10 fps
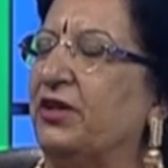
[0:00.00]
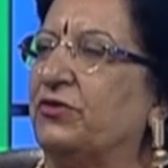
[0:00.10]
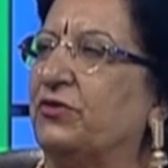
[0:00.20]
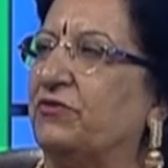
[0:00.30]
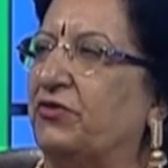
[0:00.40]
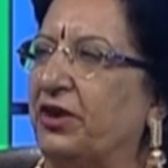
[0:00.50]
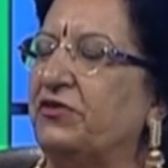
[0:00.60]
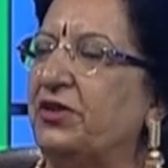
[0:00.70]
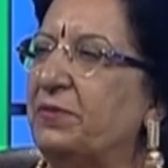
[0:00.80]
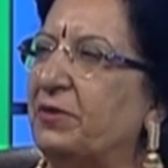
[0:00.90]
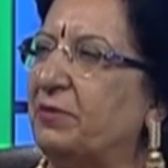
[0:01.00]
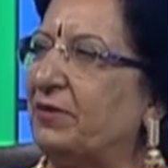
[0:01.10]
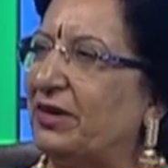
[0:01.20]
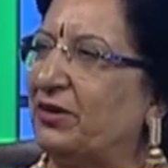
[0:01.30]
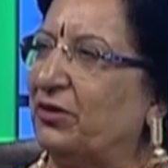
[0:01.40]
So, friendship
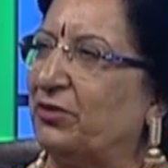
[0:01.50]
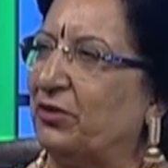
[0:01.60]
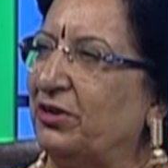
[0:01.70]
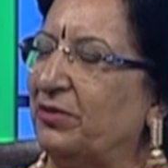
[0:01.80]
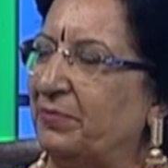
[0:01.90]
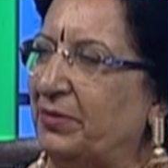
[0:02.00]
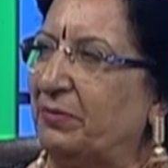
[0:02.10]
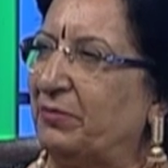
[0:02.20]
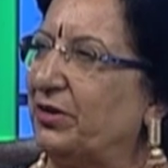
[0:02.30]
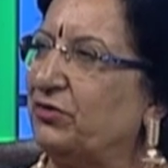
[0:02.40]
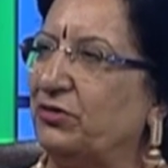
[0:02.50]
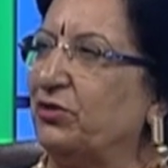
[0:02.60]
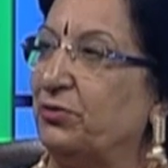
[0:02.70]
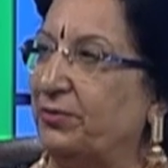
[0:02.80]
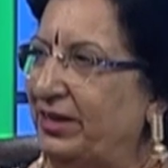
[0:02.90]
among our all members
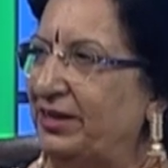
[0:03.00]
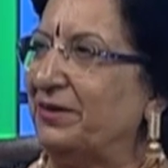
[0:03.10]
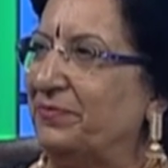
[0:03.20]
globally,